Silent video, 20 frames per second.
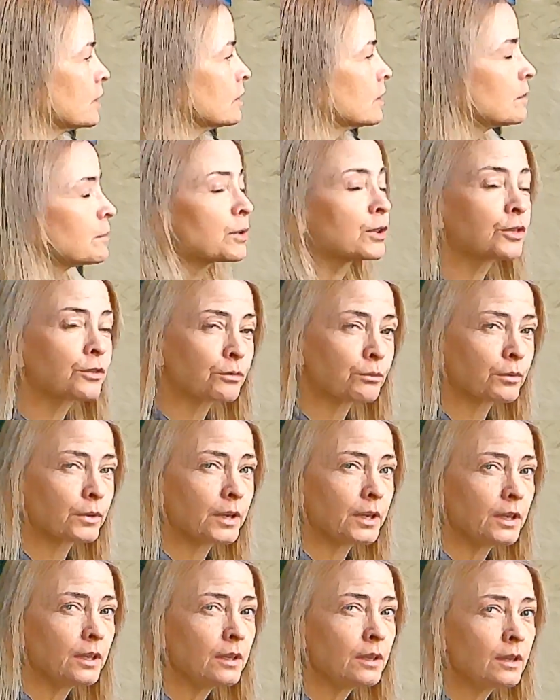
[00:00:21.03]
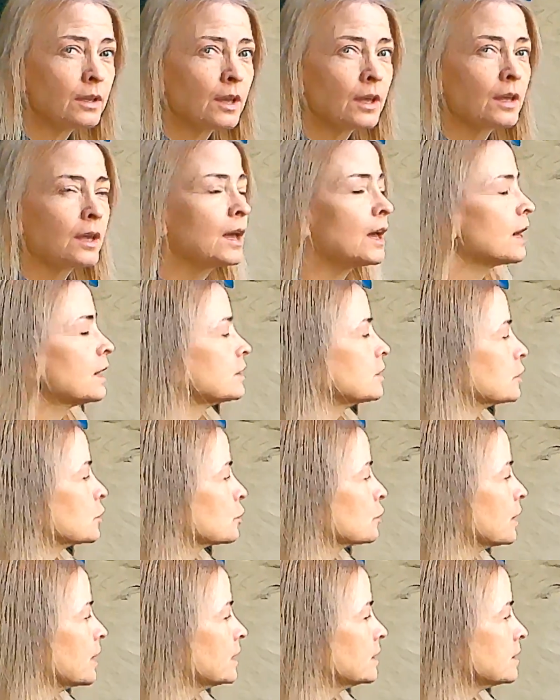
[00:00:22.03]
number 3 as a
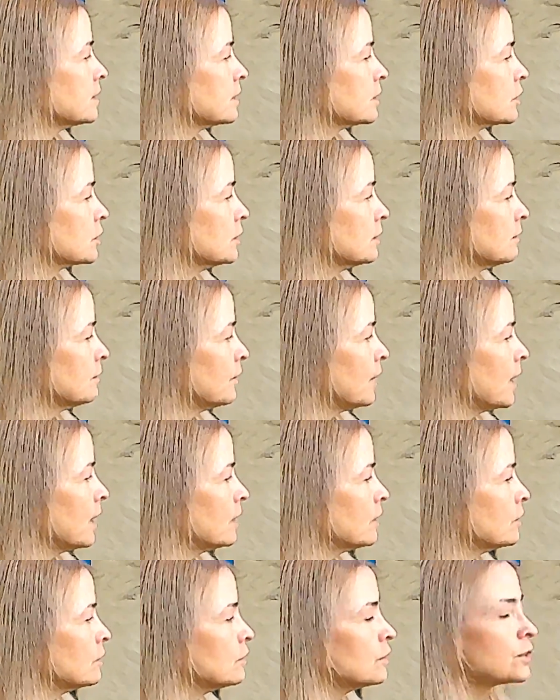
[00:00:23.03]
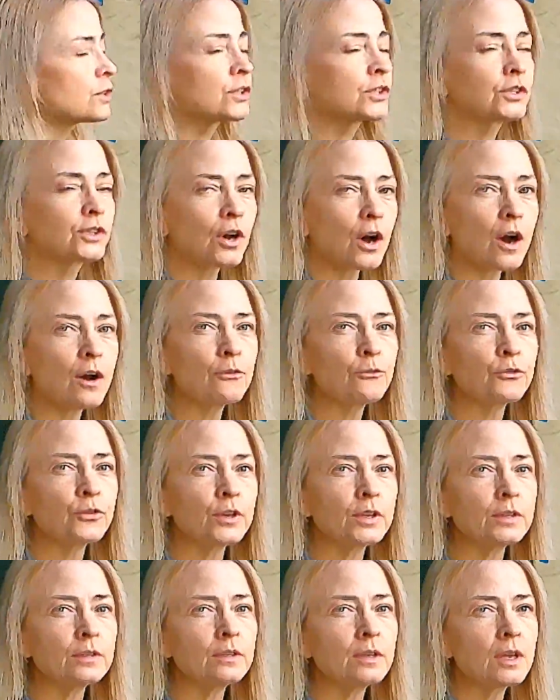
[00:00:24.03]
transition value to
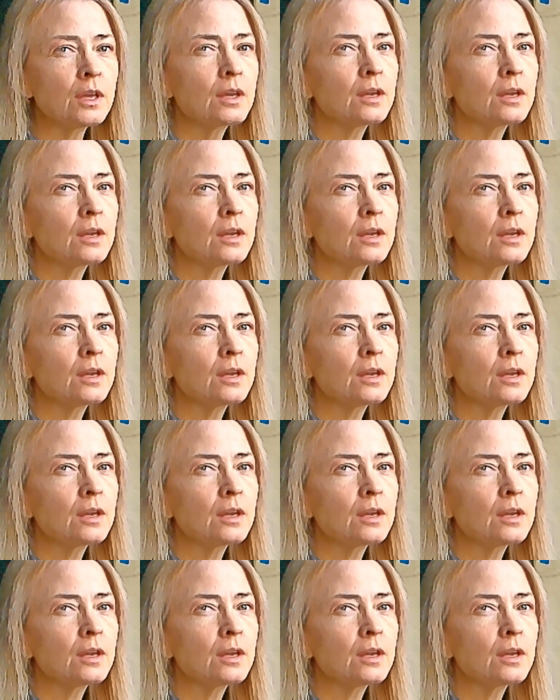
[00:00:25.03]
soften